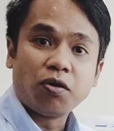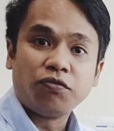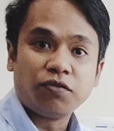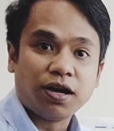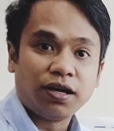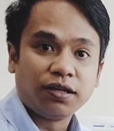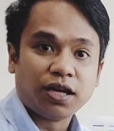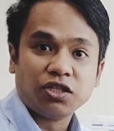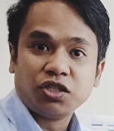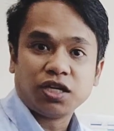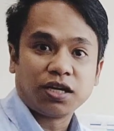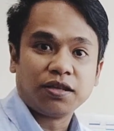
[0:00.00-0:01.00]
profile
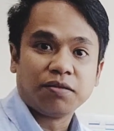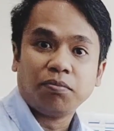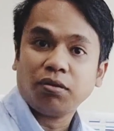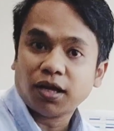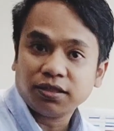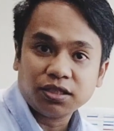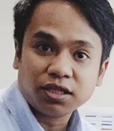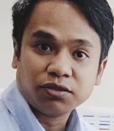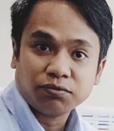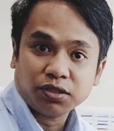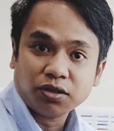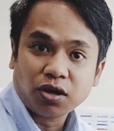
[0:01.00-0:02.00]
and check their blood
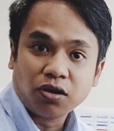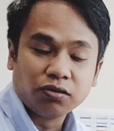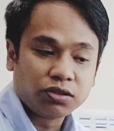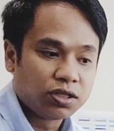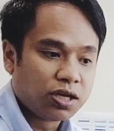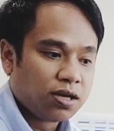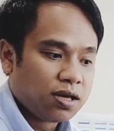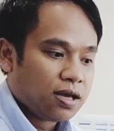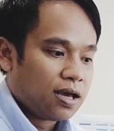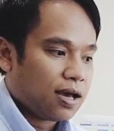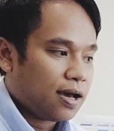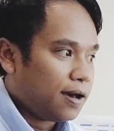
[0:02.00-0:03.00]
test results
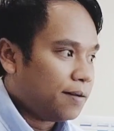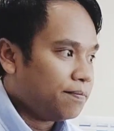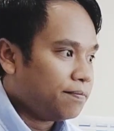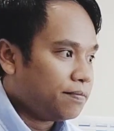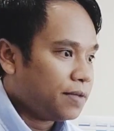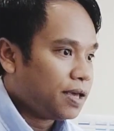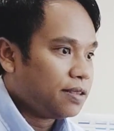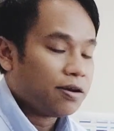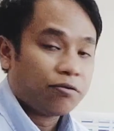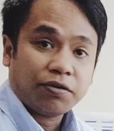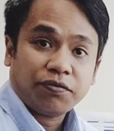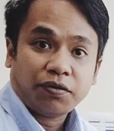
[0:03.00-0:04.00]
and
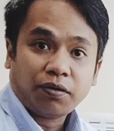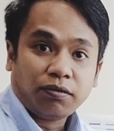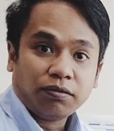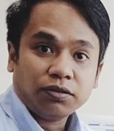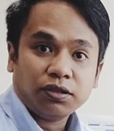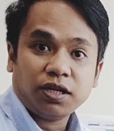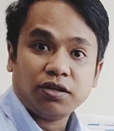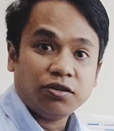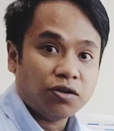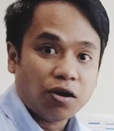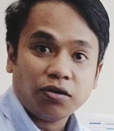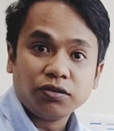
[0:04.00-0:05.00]
their referrals, their
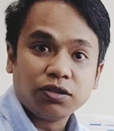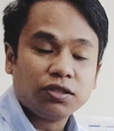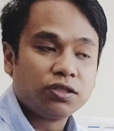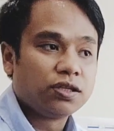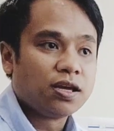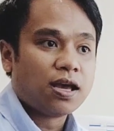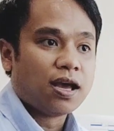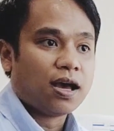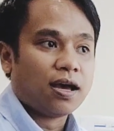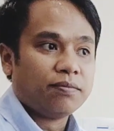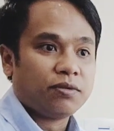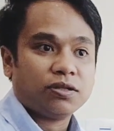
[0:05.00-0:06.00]
notes,
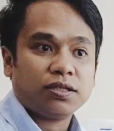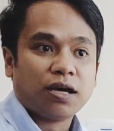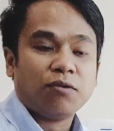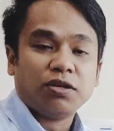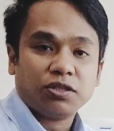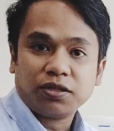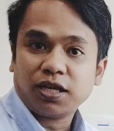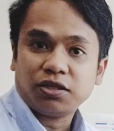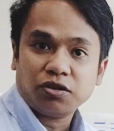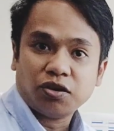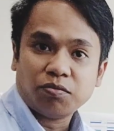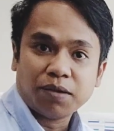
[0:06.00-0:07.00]
because I want to get
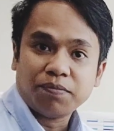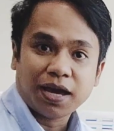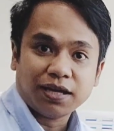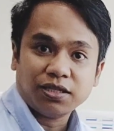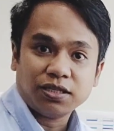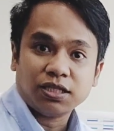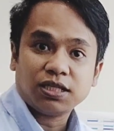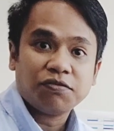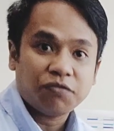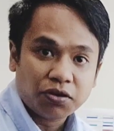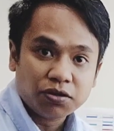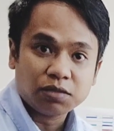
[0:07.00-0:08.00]
to know my patients
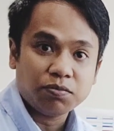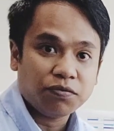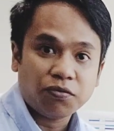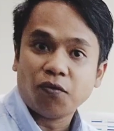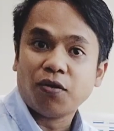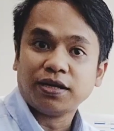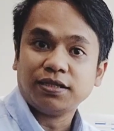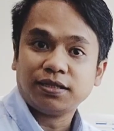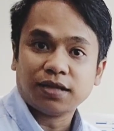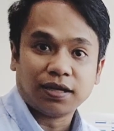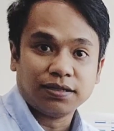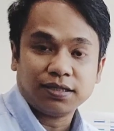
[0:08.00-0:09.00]
first before
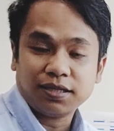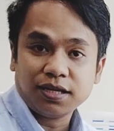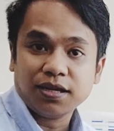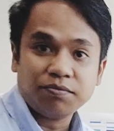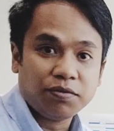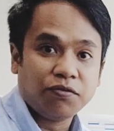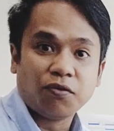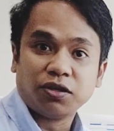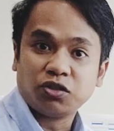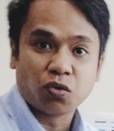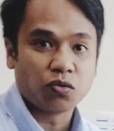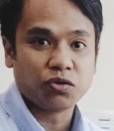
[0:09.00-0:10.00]
I see them, before I
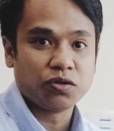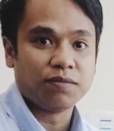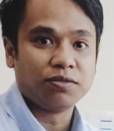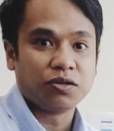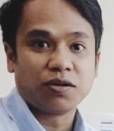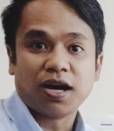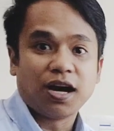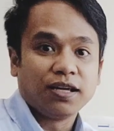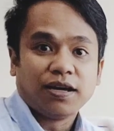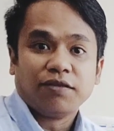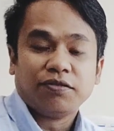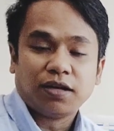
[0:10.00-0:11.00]
talk to them, so that I
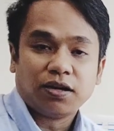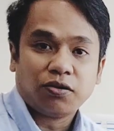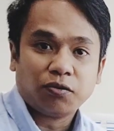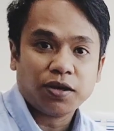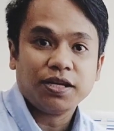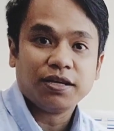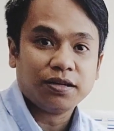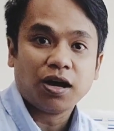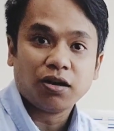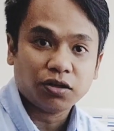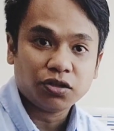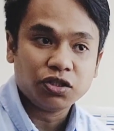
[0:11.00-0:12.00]
have already a
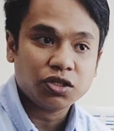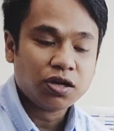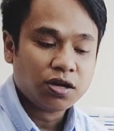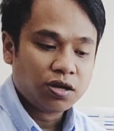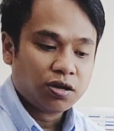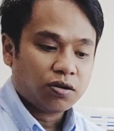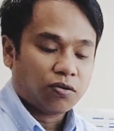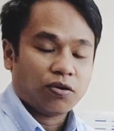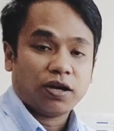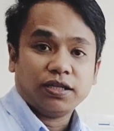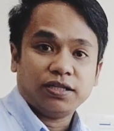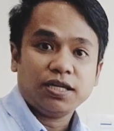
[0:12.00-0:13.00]
knowledge or
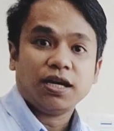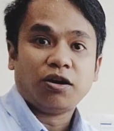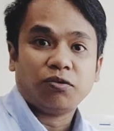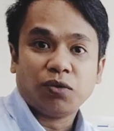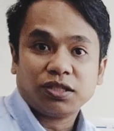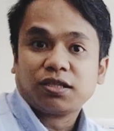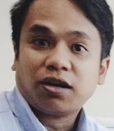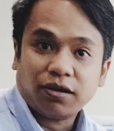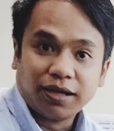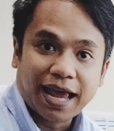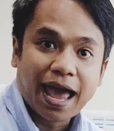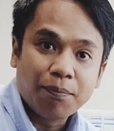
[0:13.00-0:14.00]
idea on what's
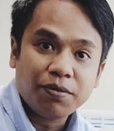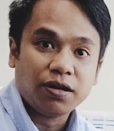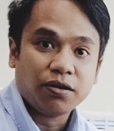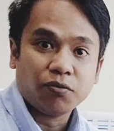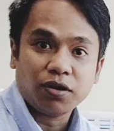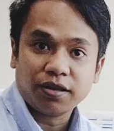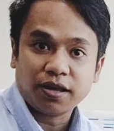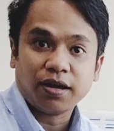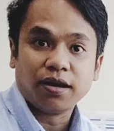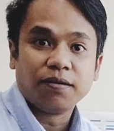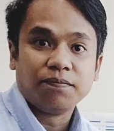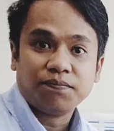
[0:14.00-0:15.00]
currently happening with
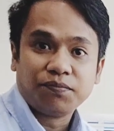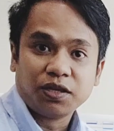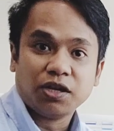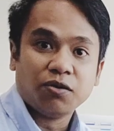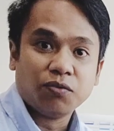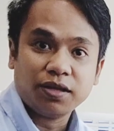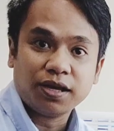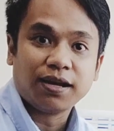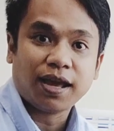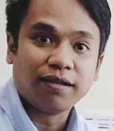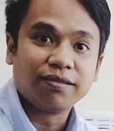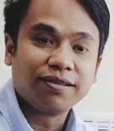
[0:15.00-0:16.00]
their, with their
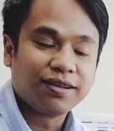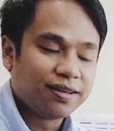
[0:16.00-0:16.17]
health.